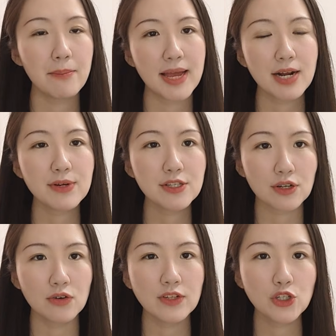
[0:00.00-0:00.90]
Parents
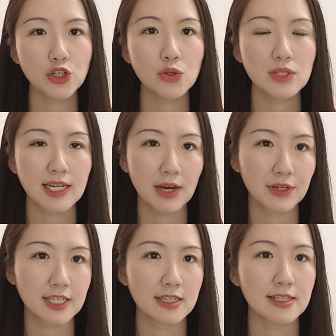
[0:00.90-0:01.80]
often choose
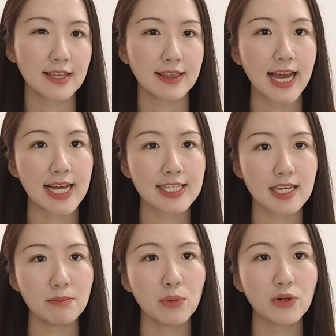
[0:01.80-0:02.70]
characters that
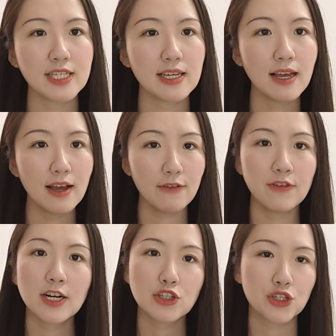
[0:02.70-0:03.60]
embody
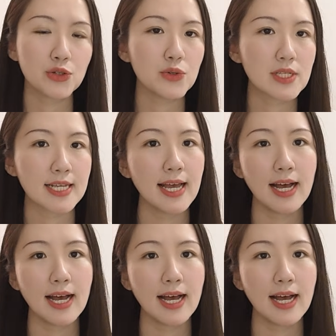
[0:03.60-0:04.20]
virtues,